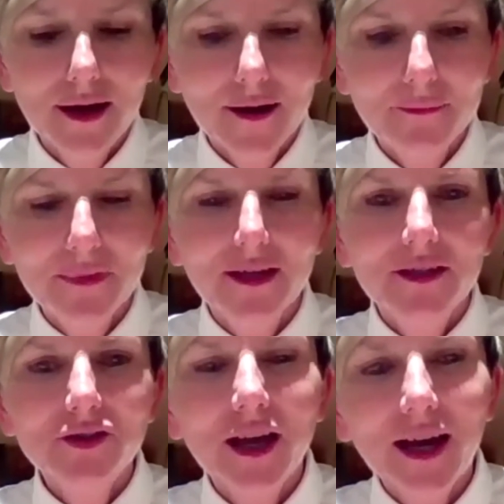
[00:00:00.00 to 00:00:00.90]

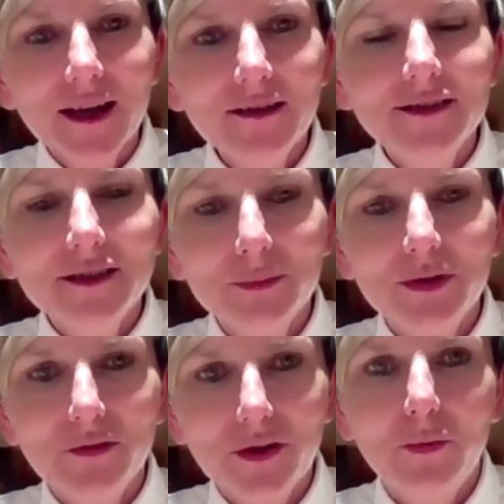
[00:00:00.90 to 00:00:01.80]
So how do you
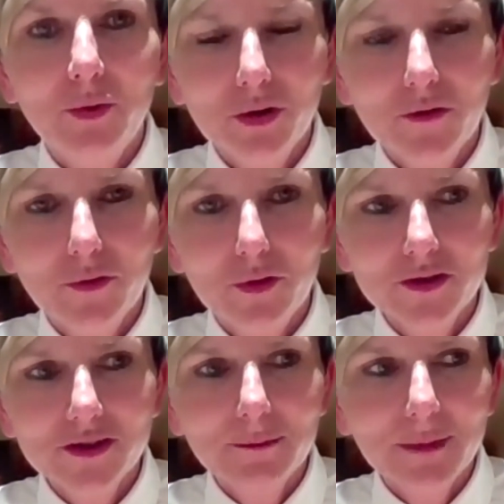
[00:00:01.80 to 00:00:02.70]
simplify a
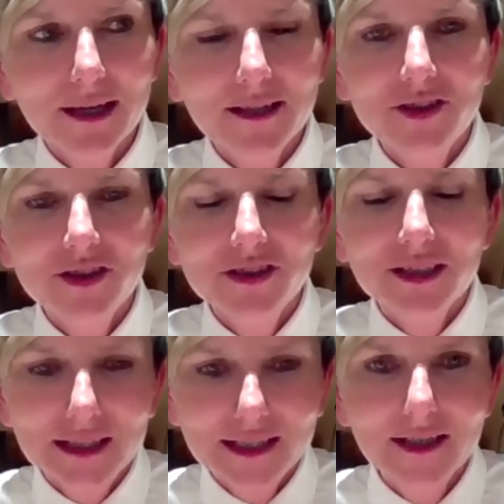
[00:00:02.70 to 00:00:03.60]
workforce and make it just
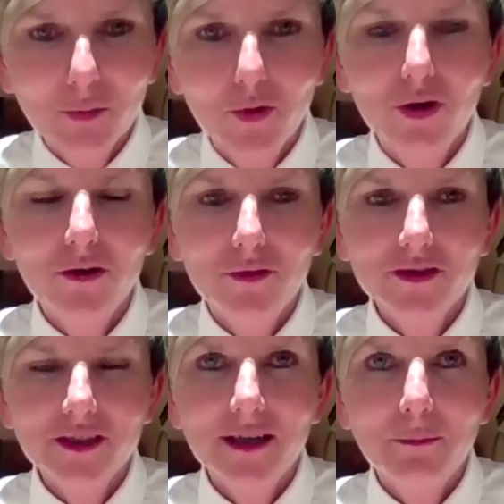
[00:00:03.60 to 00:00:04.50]
a leaner
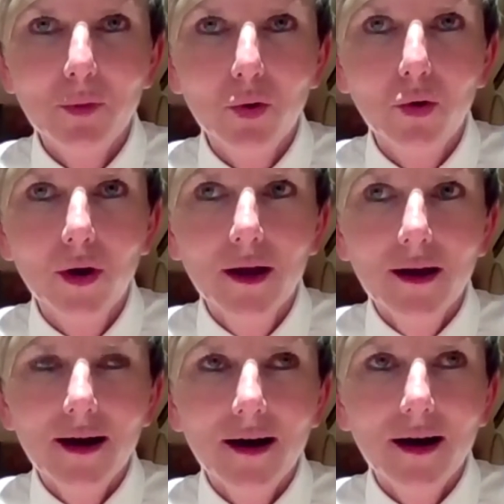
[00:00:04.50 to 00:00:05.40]
workforce and a more
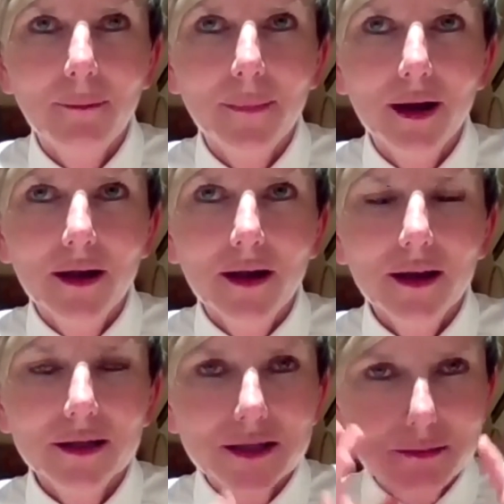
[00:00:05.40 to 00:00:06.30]

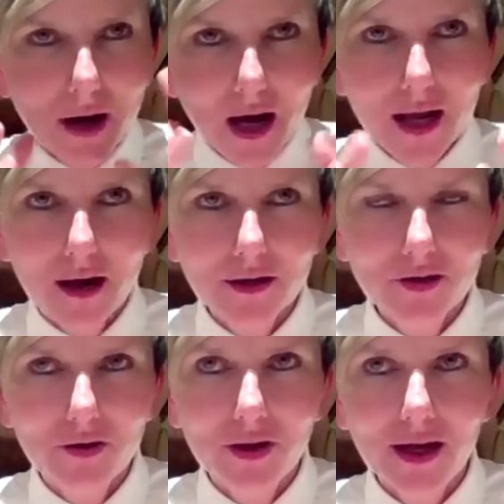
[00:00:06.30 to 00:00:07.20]

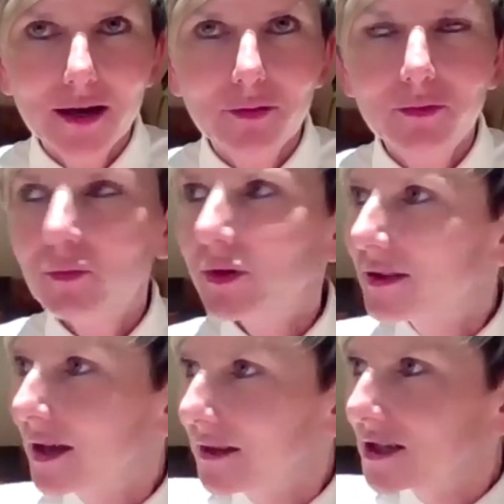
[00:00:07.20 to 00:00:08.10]
smarter, you know,
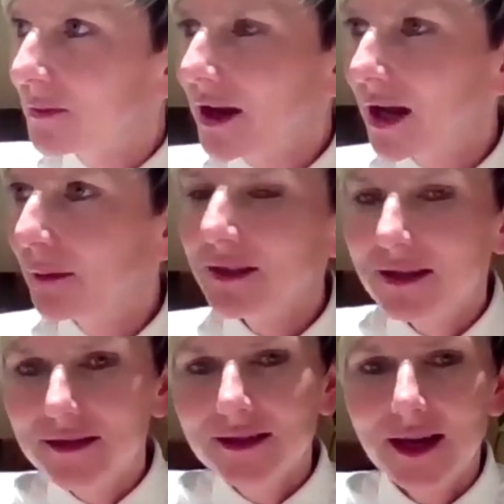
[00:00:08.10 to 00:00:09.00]
there's my
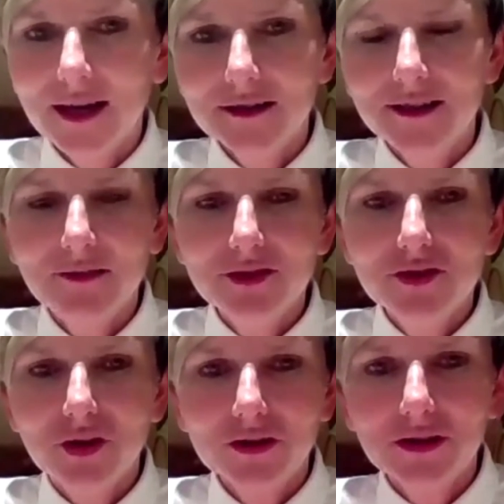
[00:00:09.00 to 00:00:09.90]
hammer, there's a tag,
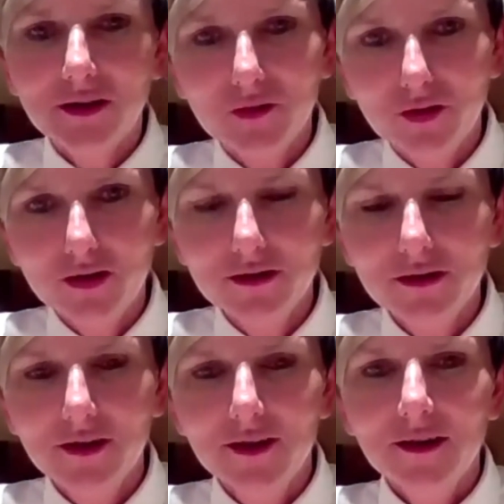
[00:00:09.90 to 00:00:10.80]
David's got it, I've got it.